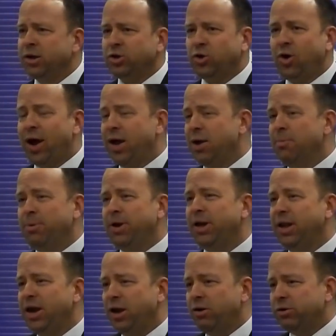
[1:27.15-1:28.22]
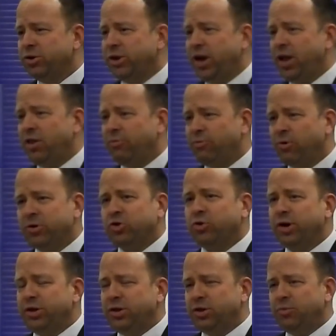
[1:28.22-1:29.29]
So I completely understand the
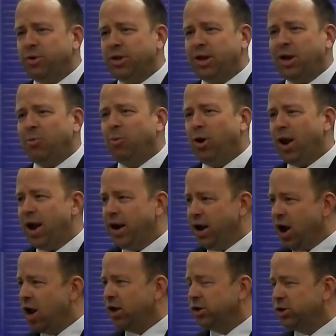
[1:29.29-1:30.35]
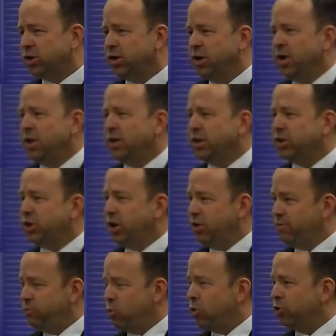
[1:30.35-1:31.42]
frustration with the liberal ideology that's
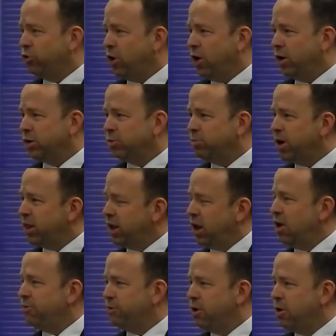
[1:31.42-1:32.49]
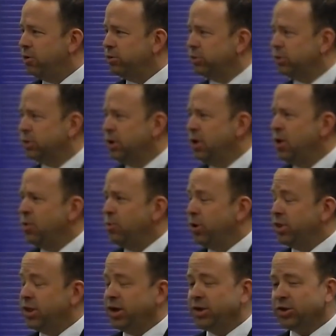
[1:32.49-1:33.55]
getting forced on us by the left coast
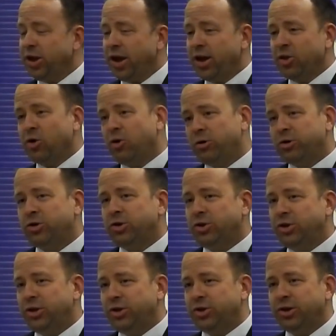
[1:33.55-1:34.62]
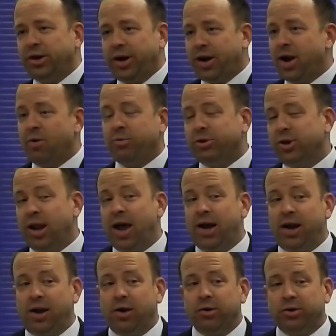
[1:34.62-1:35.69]
with things like the Hearst decision. And I was
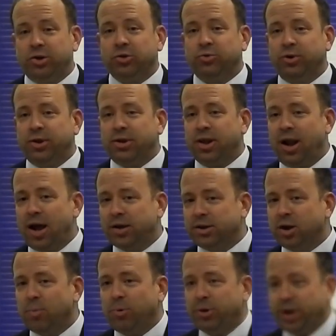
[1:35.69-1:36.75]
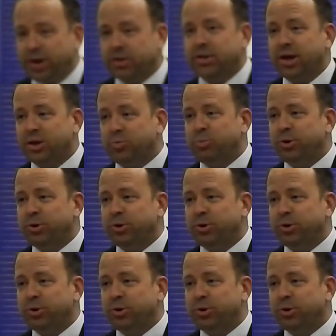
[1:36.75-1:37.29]
glad to hear just within the last couple of days